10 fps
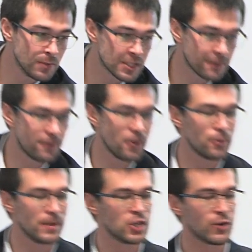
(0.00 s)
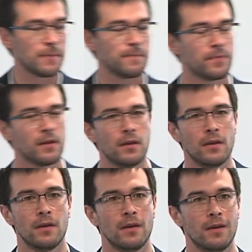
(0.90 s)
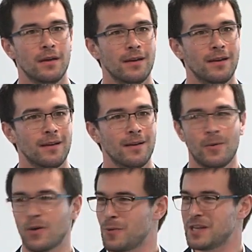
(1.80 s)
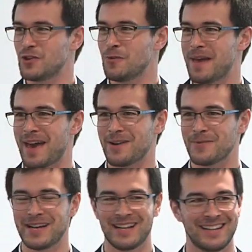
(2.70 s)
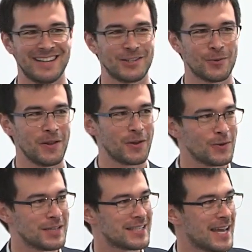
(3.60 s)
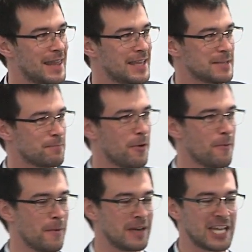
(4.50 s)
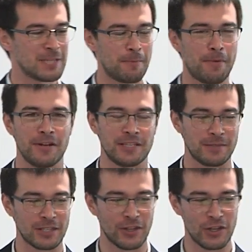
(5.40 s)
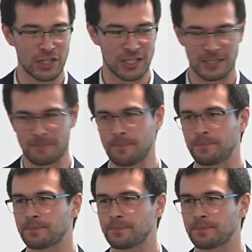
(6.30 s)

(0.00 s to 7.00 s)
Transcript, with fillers: to the risk of further injury. What can we do about it? Well, it's all well and good to say that there's a problem, but we need to propose some solutions.